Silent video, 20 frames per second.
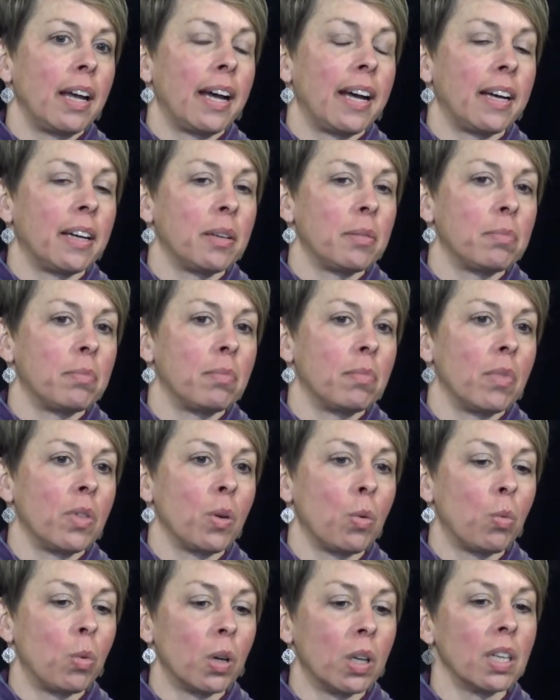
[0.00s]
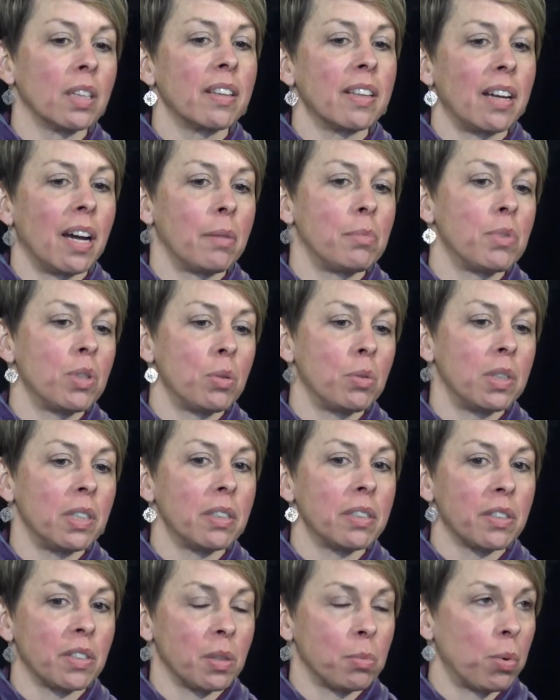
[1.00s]
Um, the work that I'm
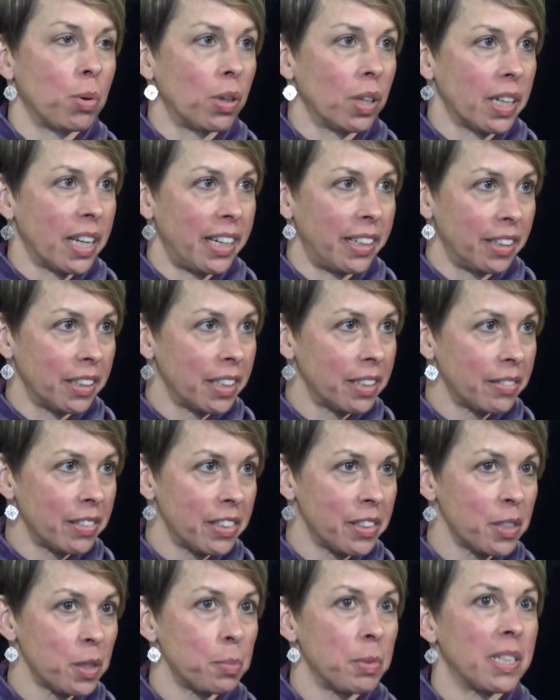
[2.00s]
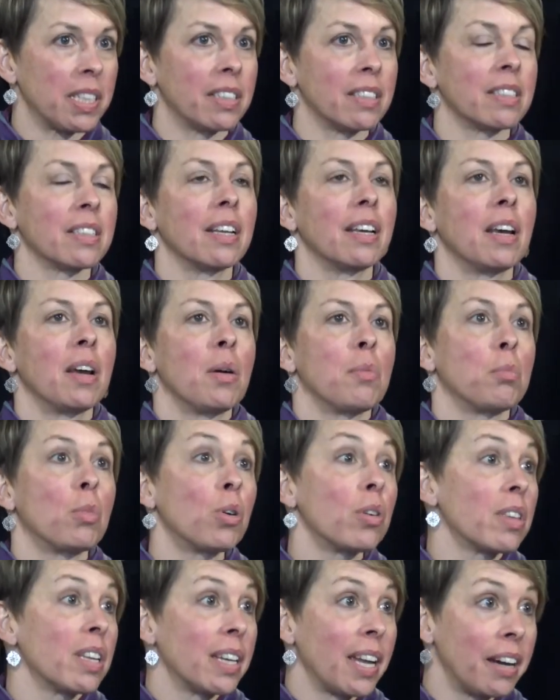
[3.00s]
doing to support caregivers because
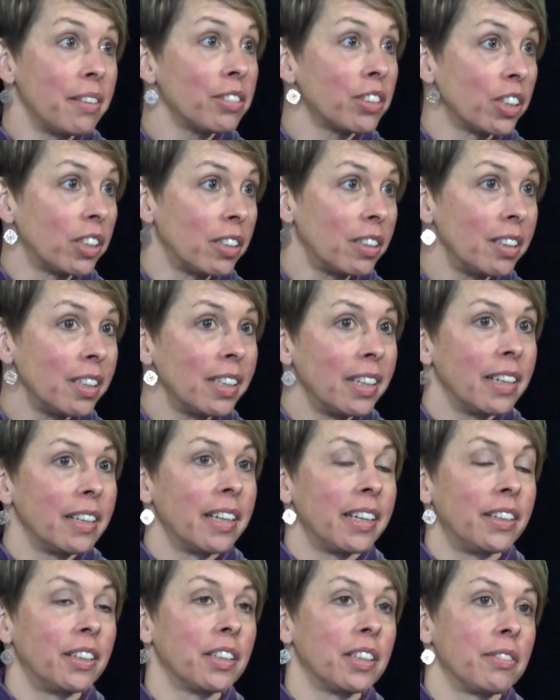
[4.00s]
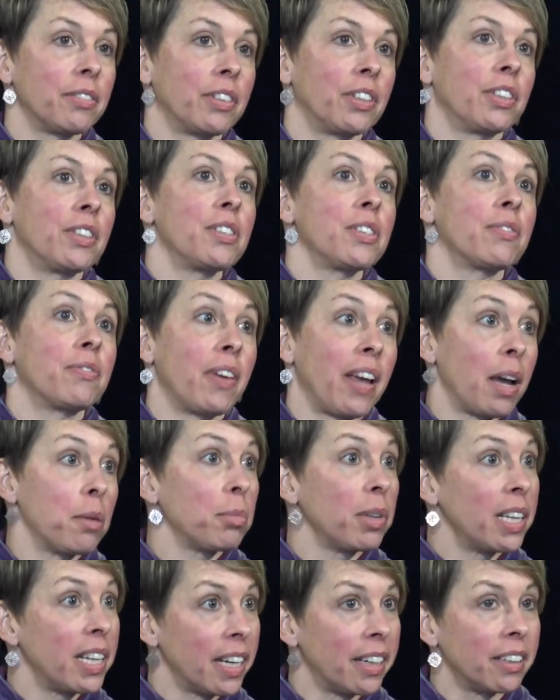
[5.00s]
more than ever, caregivers,
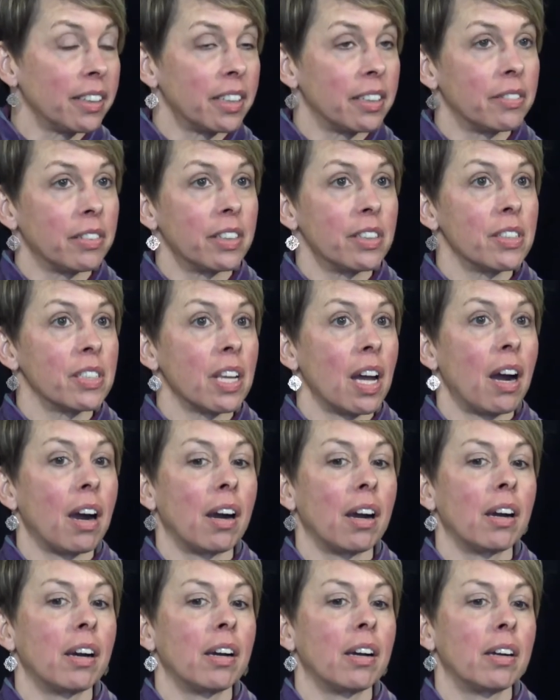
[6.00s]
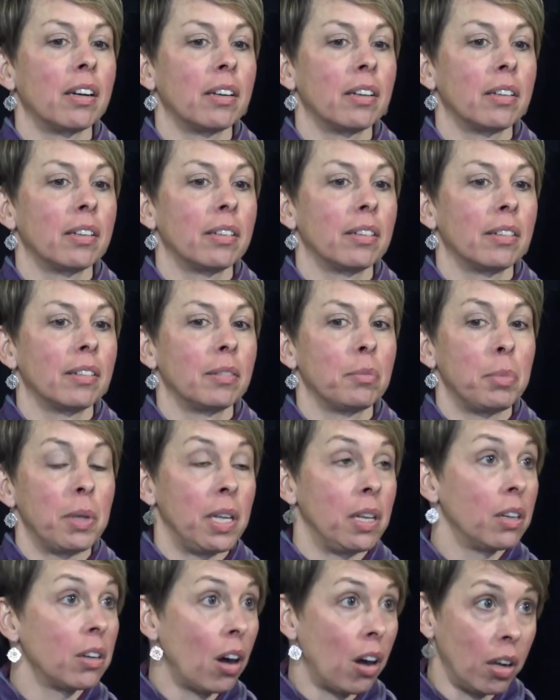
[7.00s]
family caregivers, are
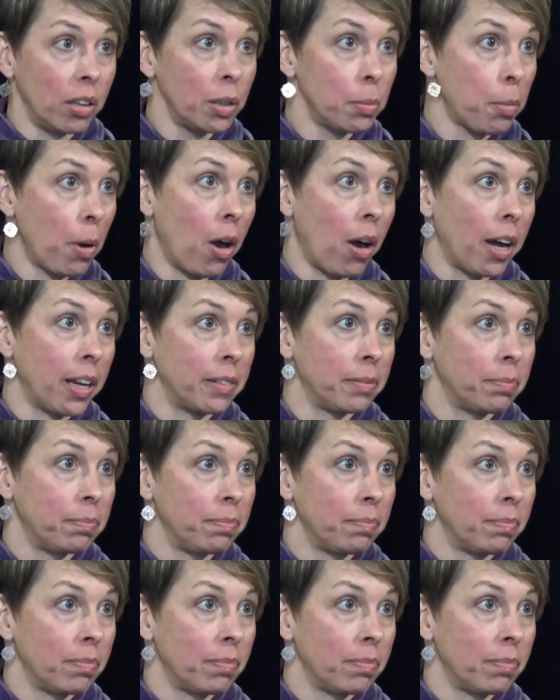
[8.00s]
being called upon.